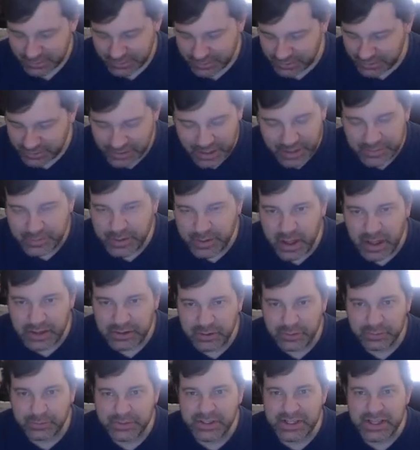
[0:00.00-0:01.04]
I
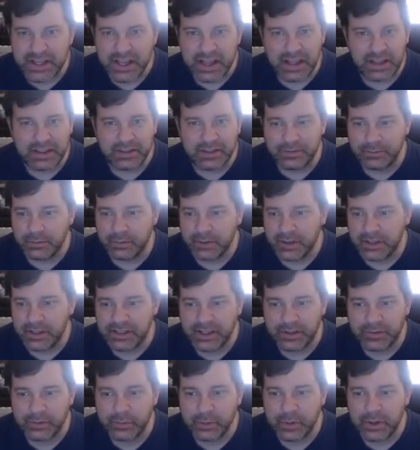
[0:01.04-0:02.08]
don't see it. There's
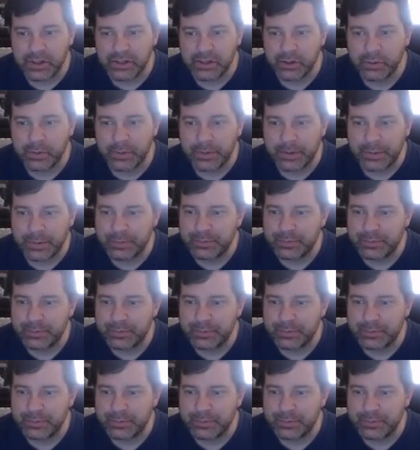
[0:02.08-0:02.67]
nothing we can do with him.